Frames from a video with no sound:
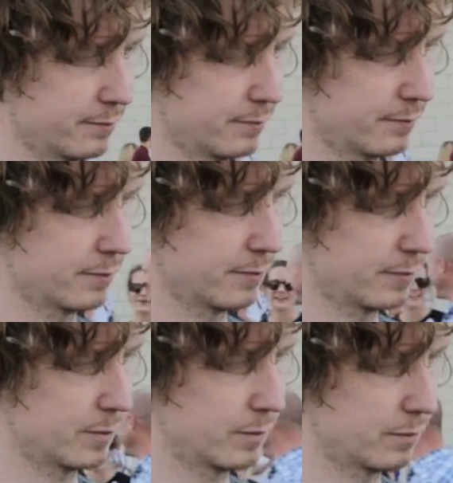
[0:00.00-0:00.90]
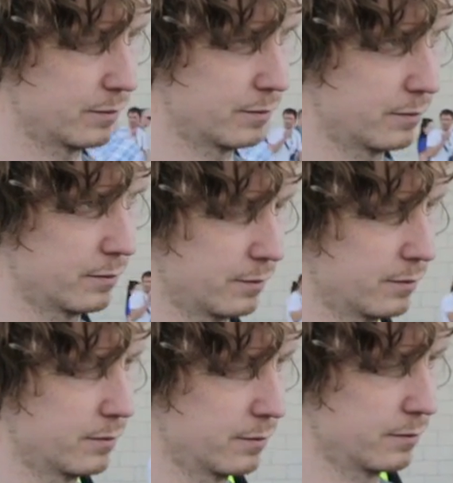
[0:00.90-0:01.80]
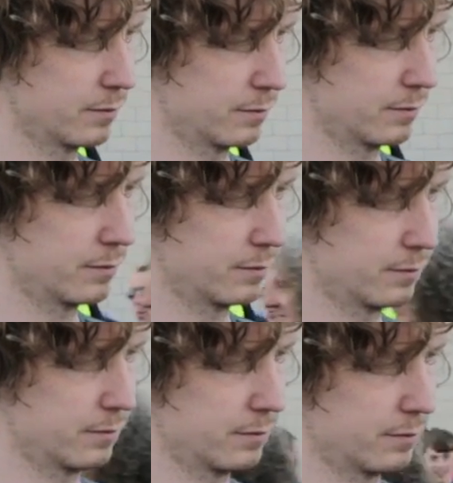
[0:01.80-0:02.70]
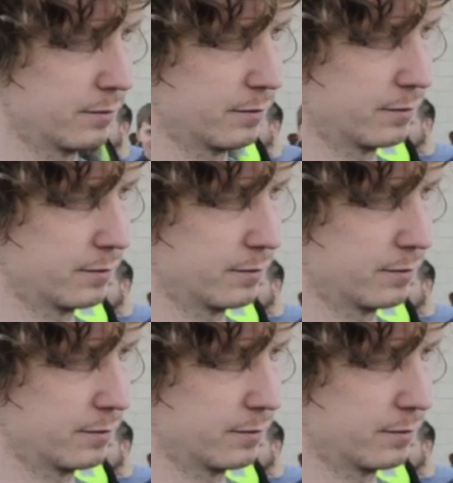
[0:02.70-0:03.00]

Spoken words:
This person isn't speaking.